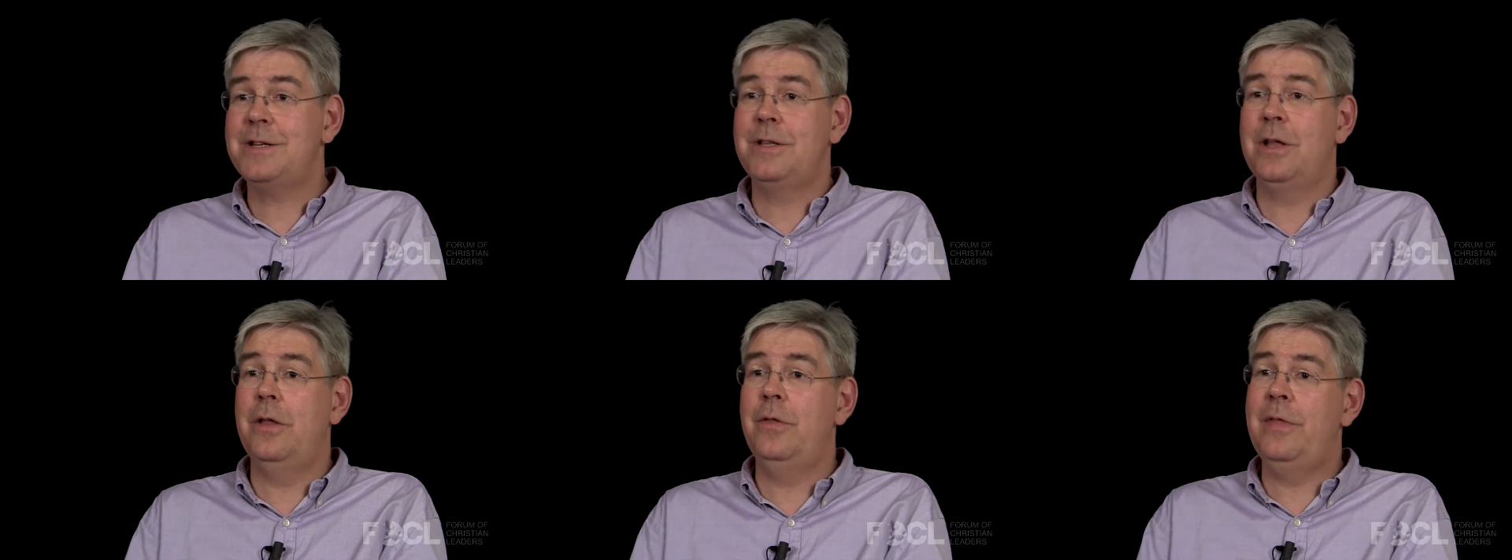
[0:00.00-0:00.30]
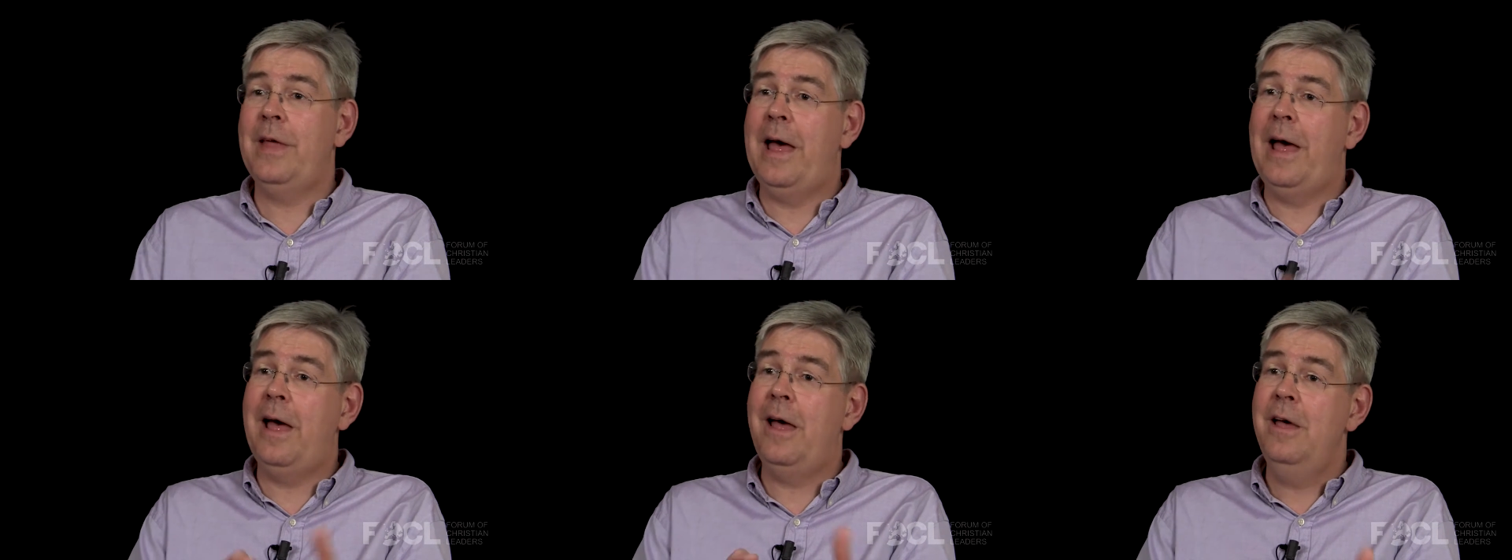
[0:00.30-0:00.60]
that
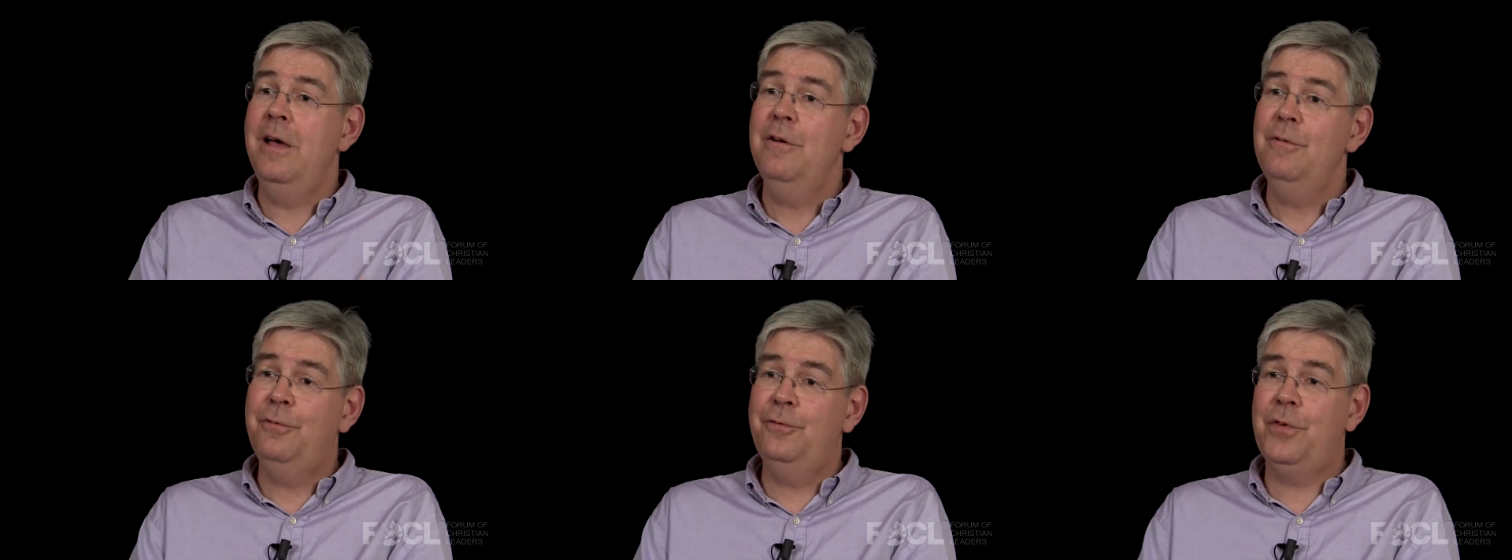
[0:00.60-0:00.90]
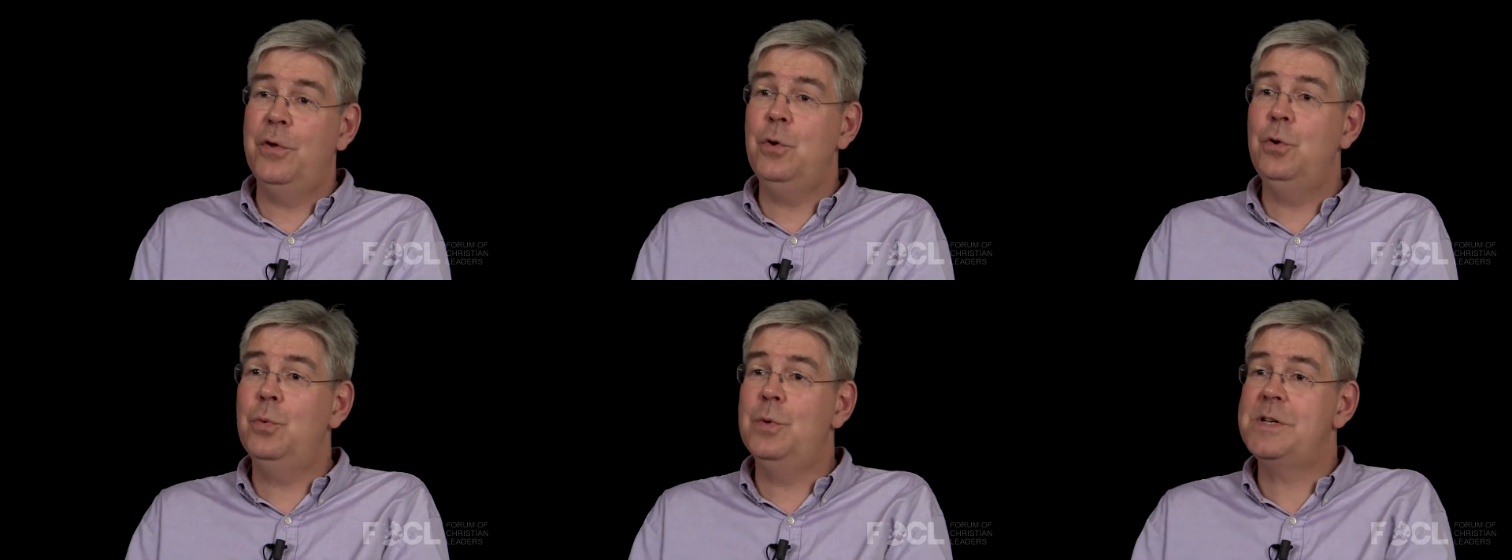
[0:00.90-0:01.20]
their
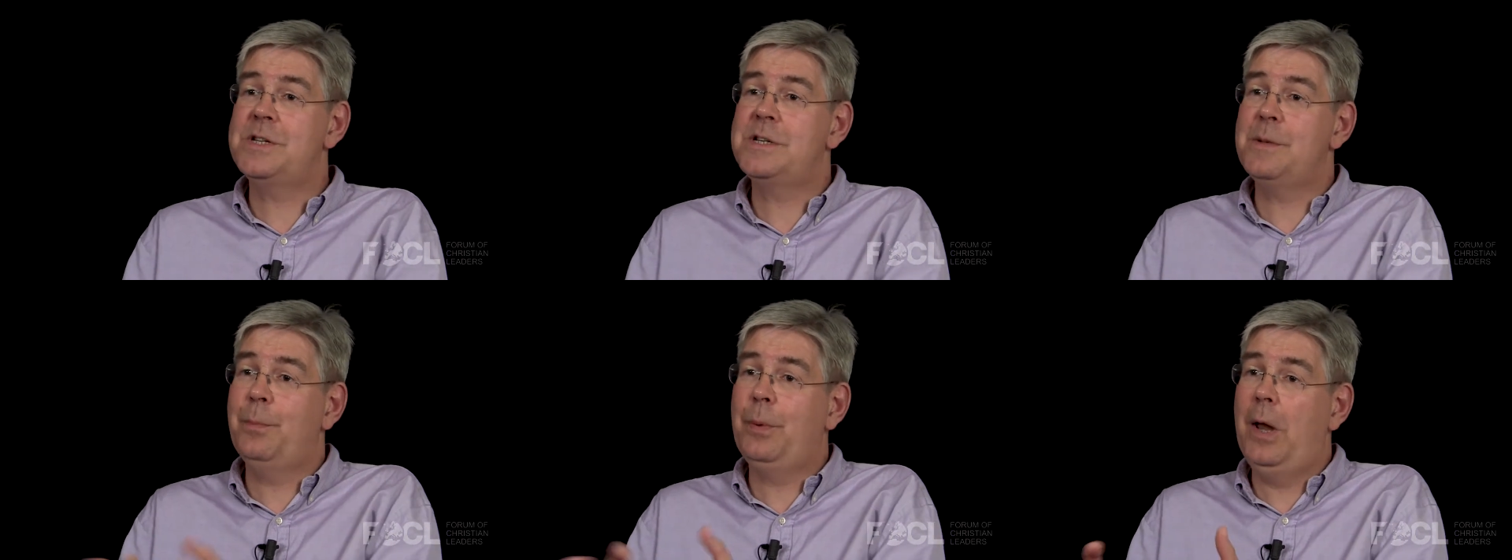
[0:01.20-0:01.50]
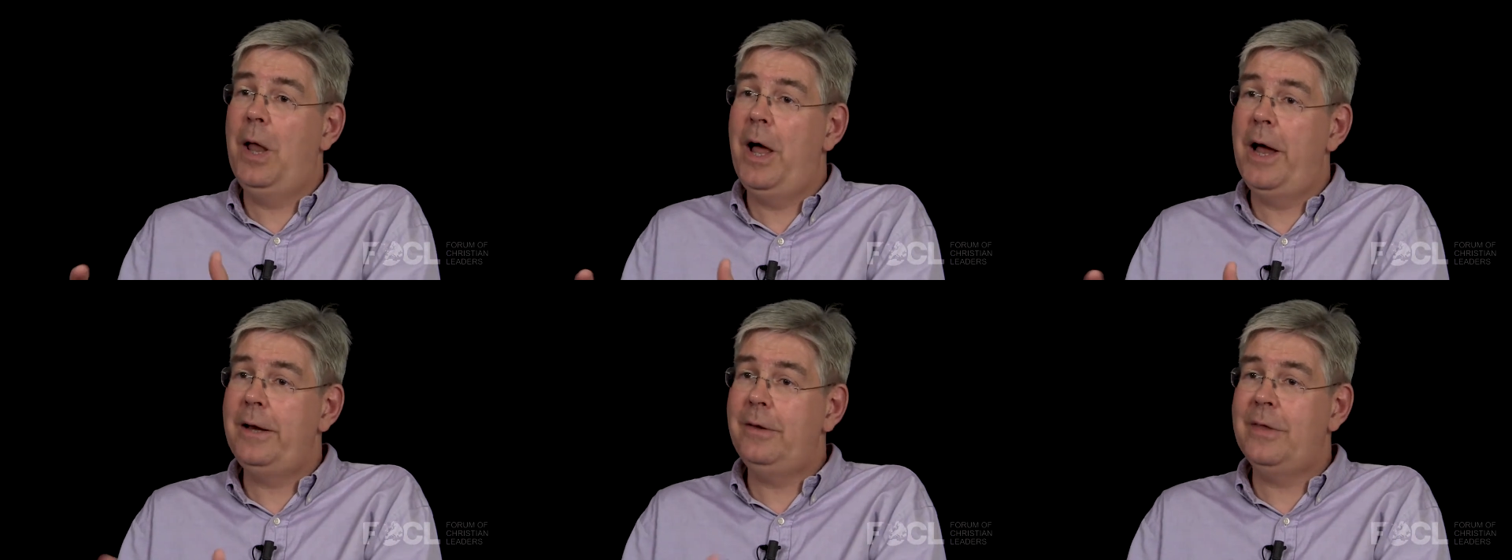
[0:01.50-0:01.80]
food was
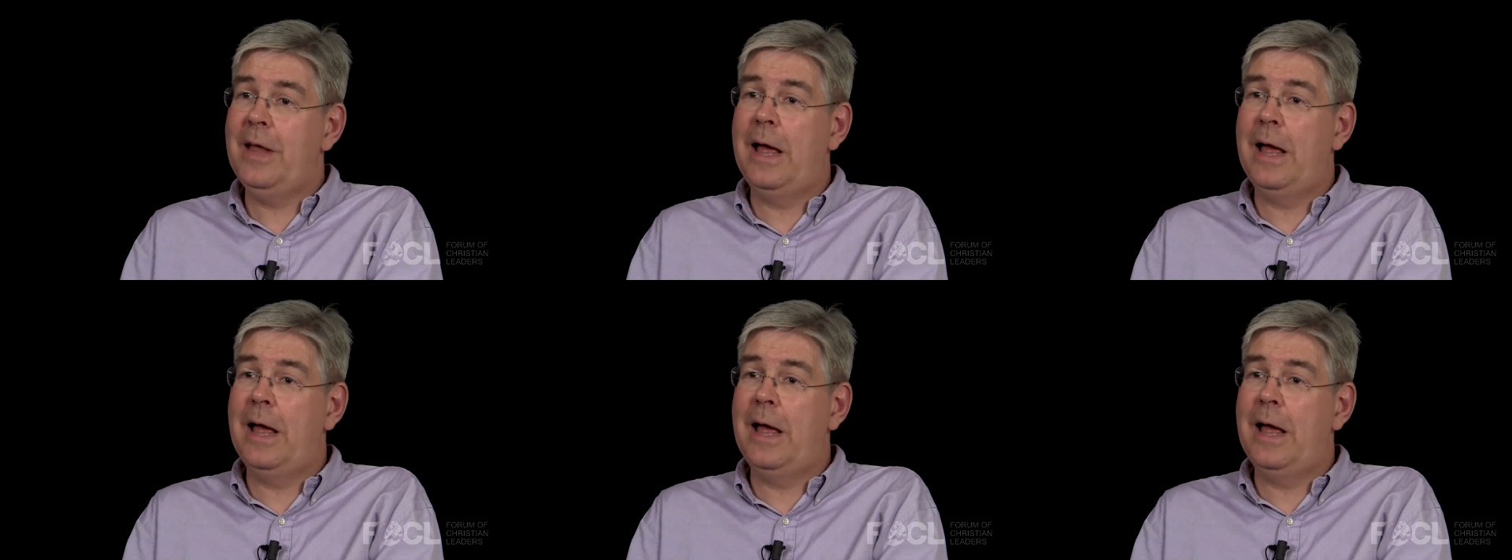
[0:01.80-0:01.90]
supplied,